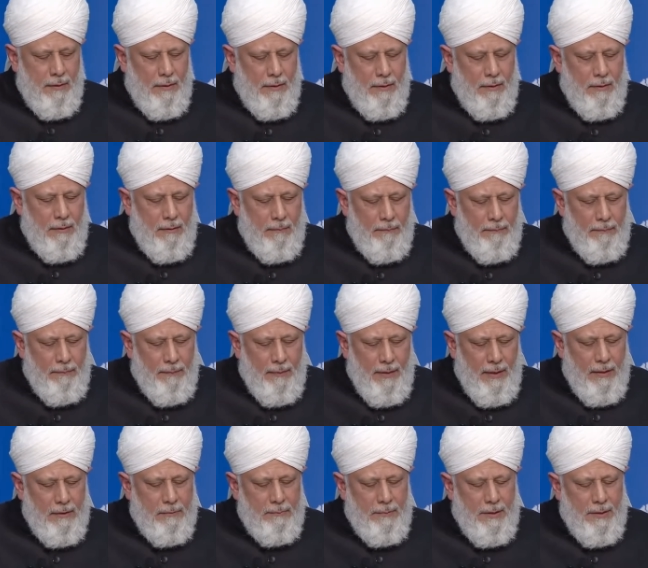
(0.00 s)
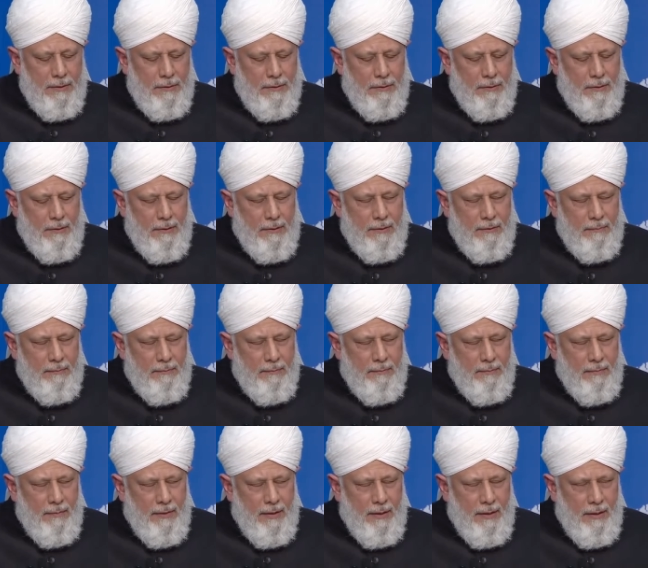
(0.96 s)
um, expend your
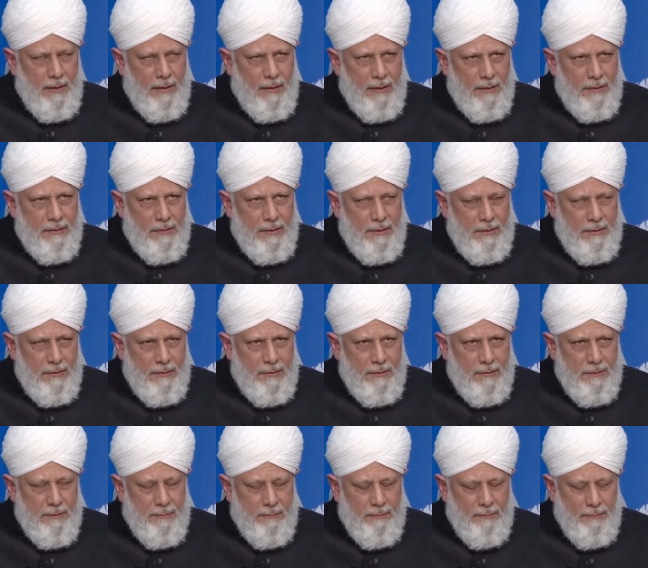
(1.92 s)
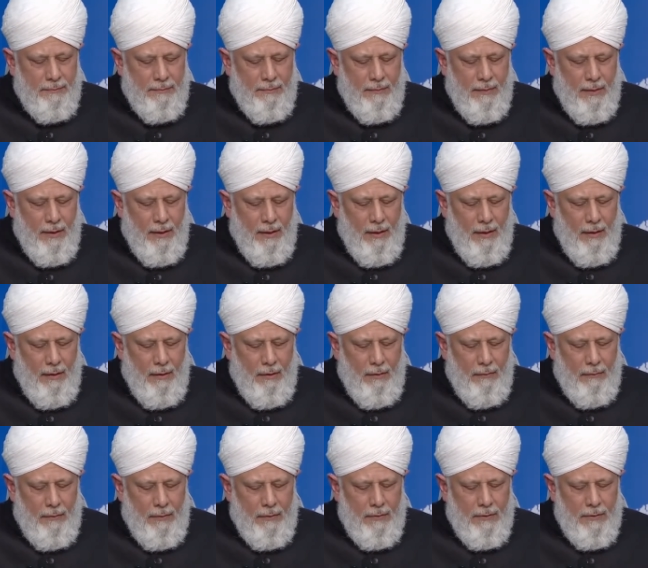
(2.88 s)
energies
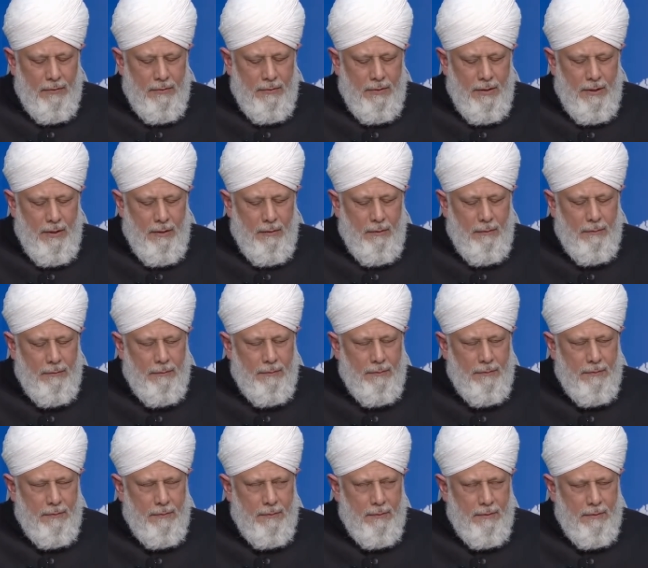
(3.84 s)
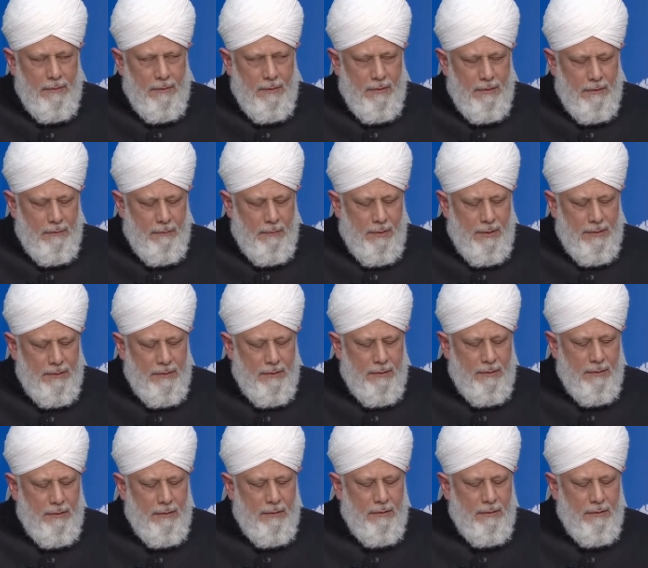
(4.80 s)
for the sake of this blessed